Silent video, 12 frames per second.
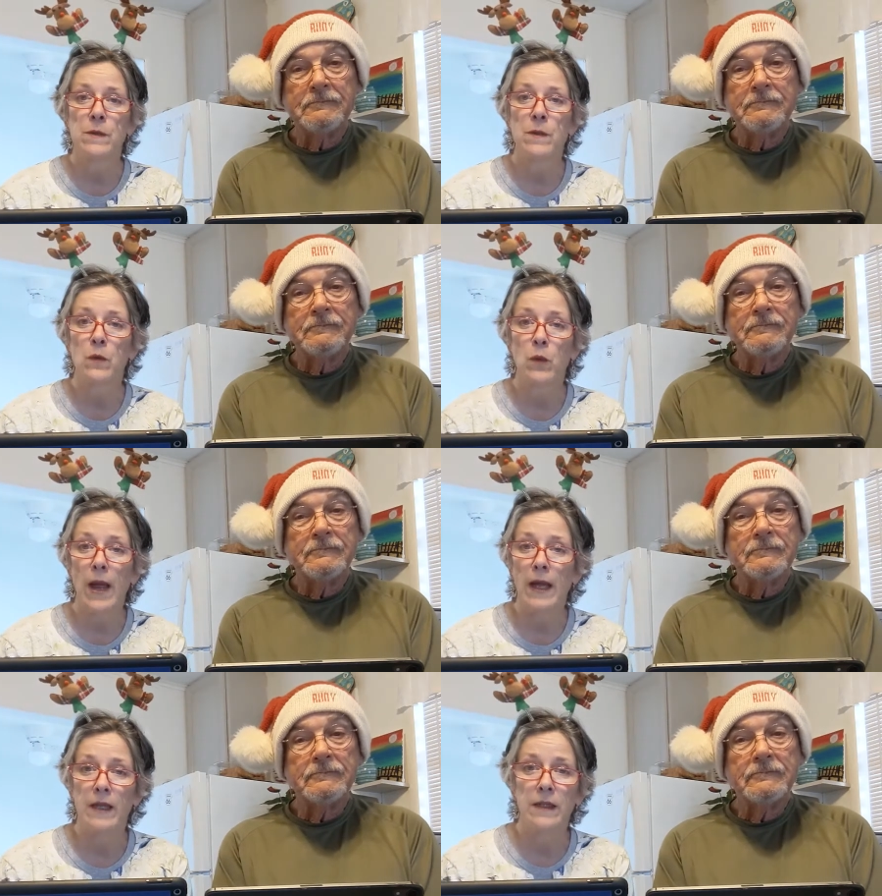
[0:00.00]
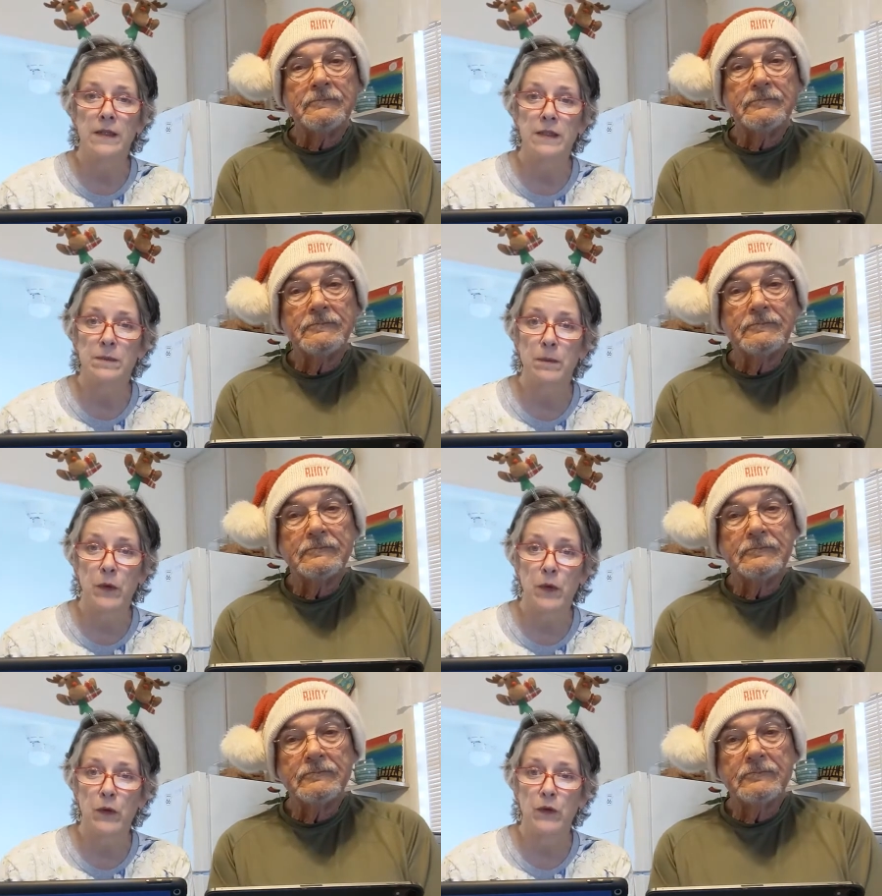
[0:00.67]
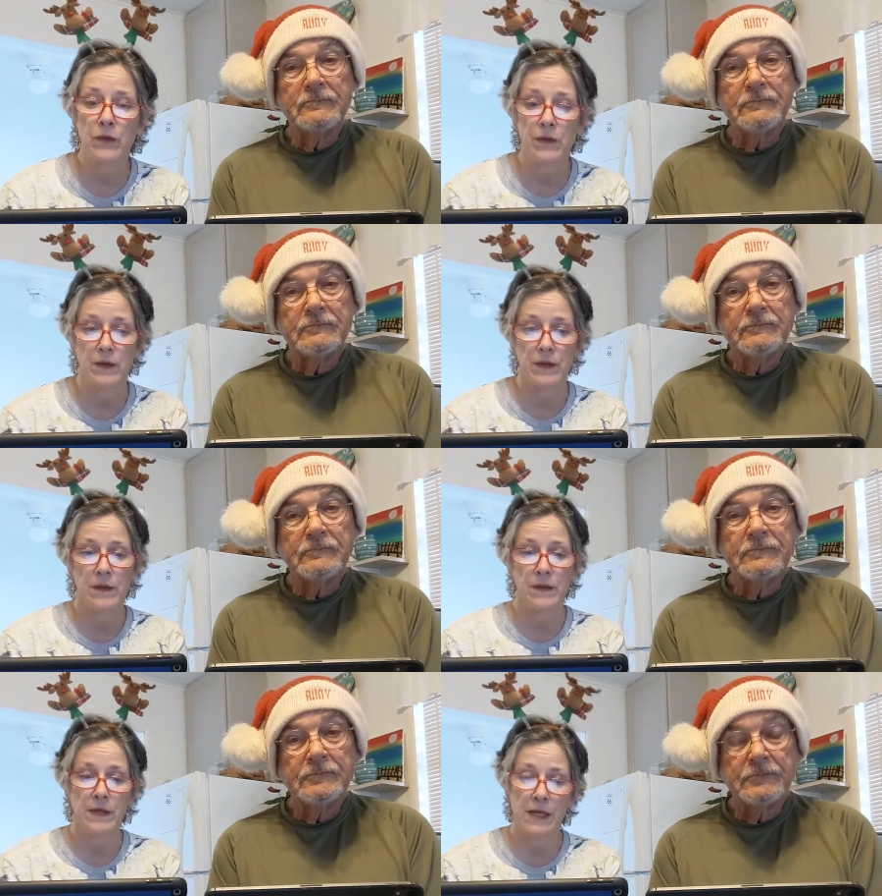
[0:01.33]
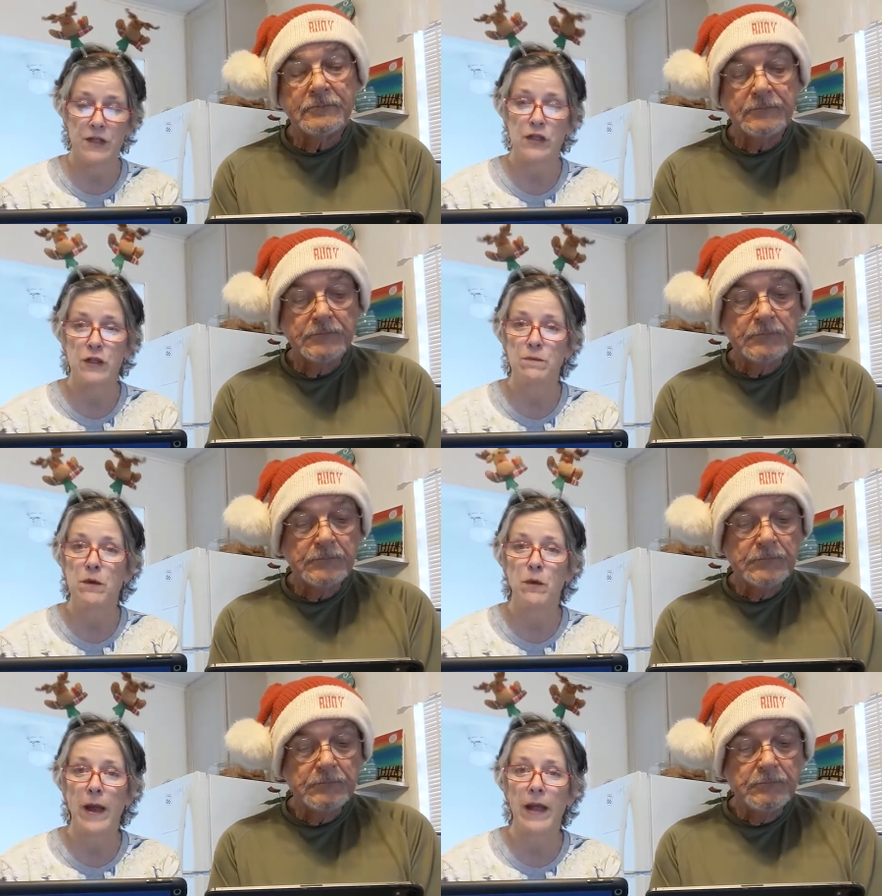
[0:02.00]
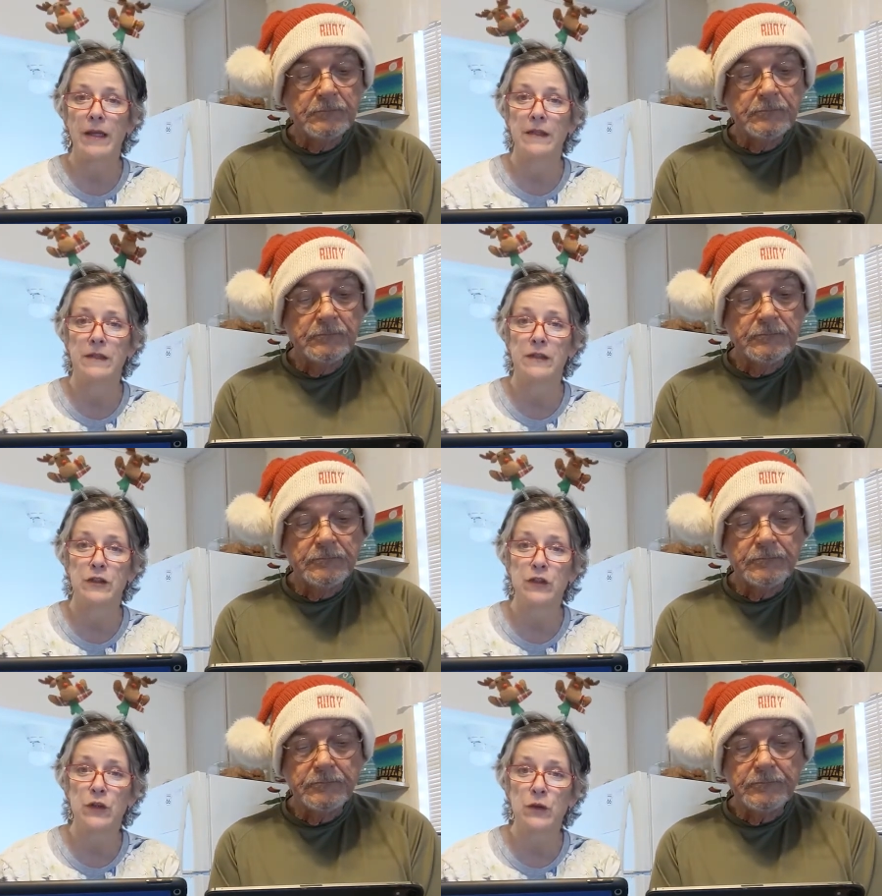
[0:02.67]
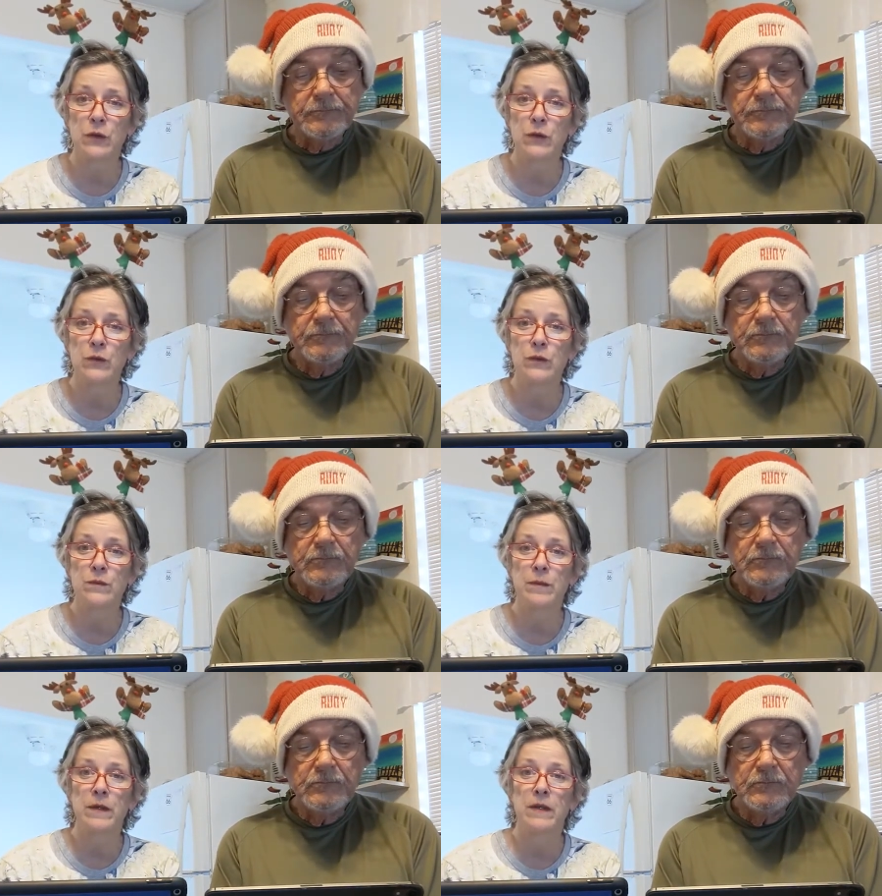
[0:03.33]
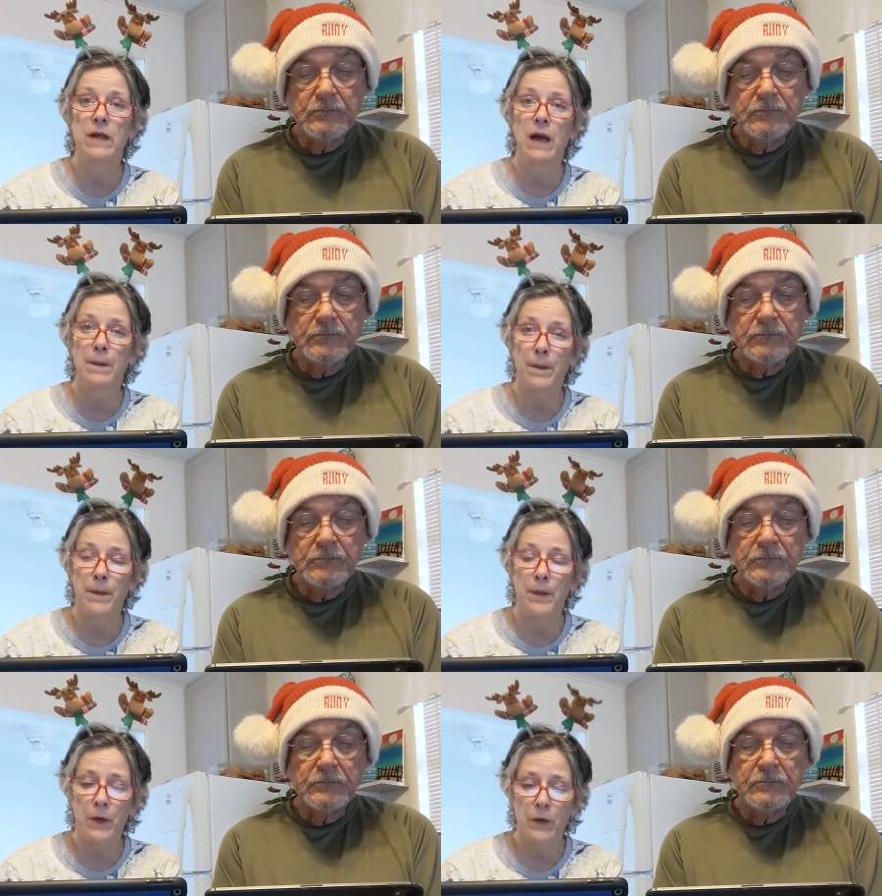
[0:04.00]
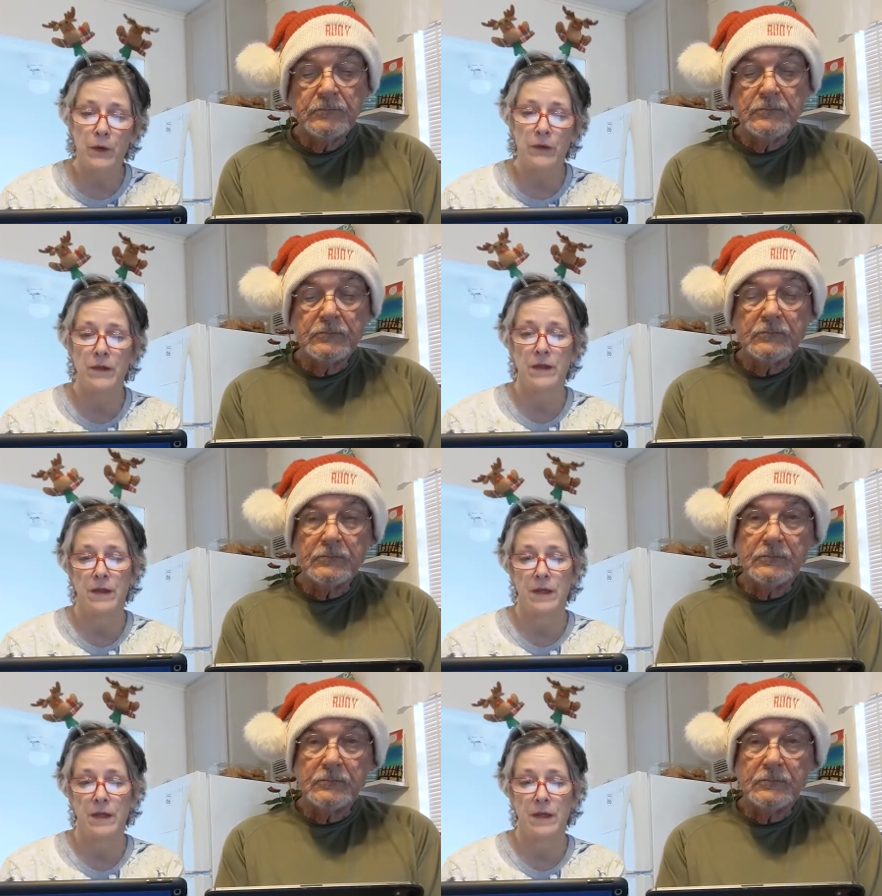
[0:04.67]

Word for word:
Speaker 1: a miraculous birth, not just miraculous news, but a birth.